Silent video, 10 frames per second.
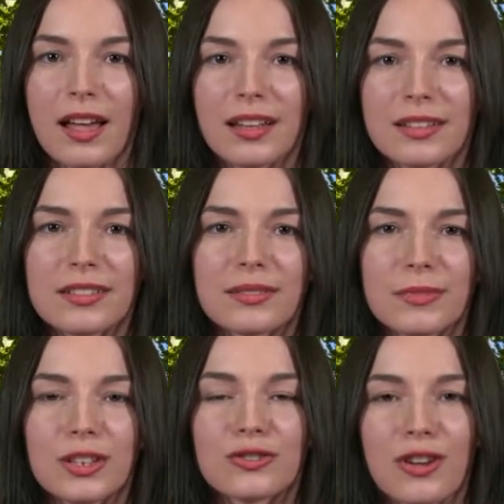And
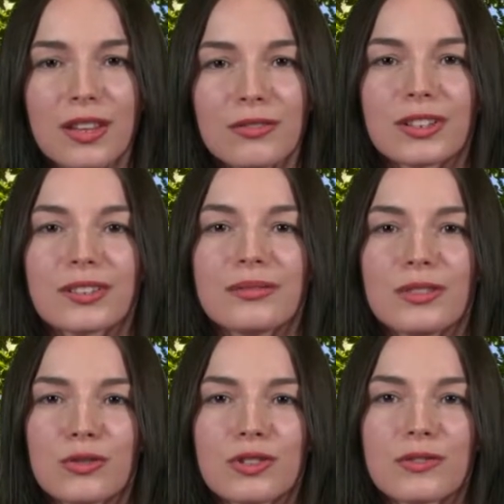in general,
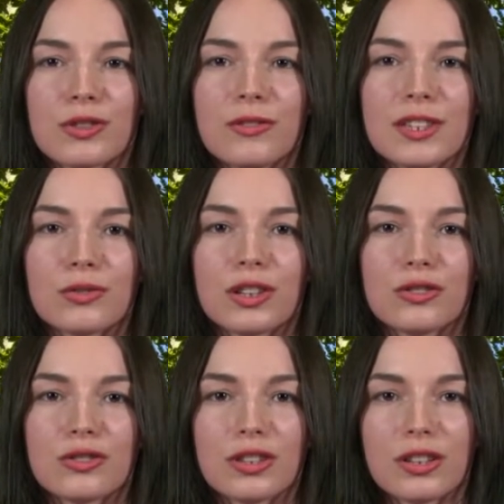the use of survey
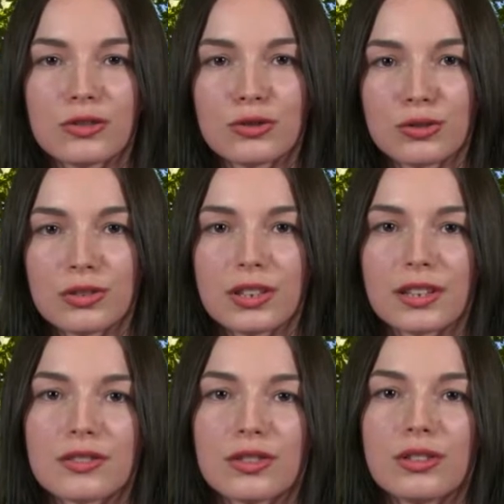strategy ensured
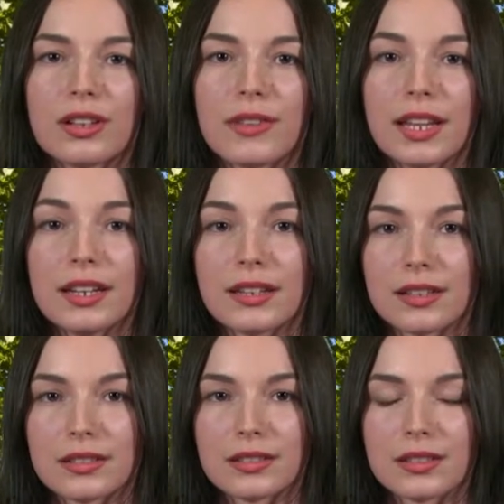external validity.
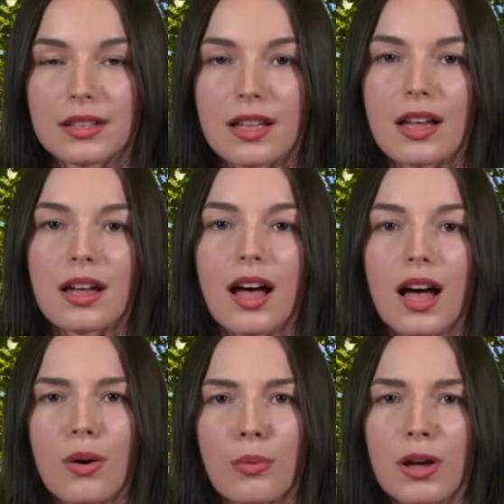
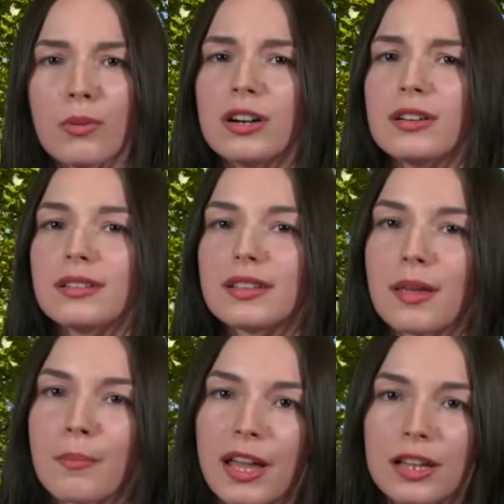However,
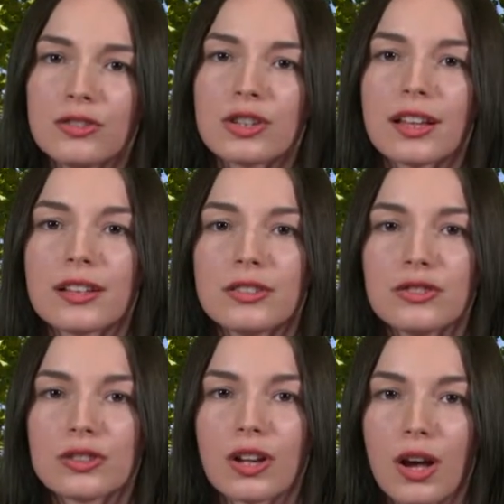the main
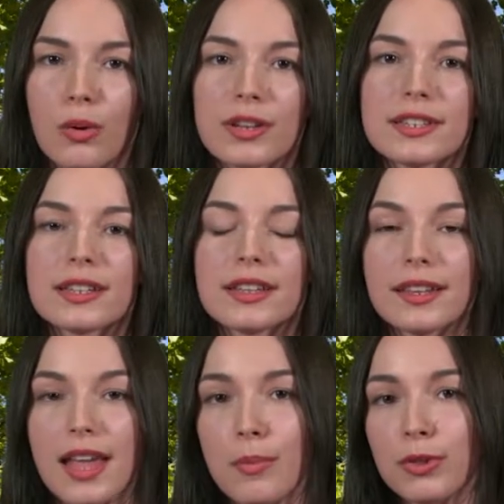challenge was that the
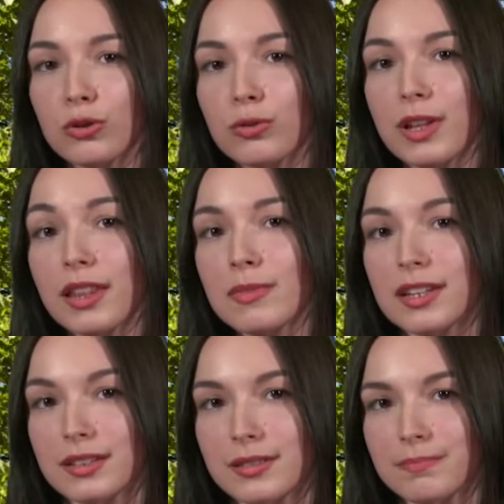depth could be
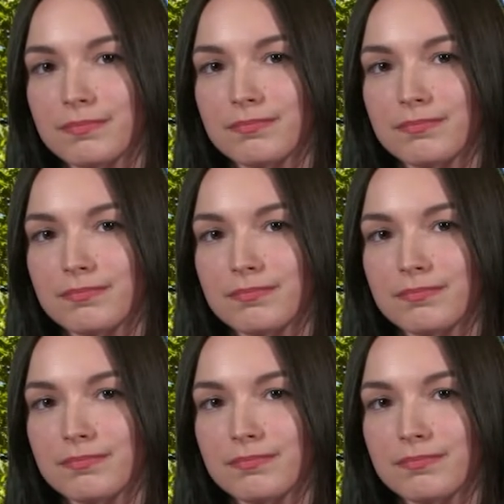limited.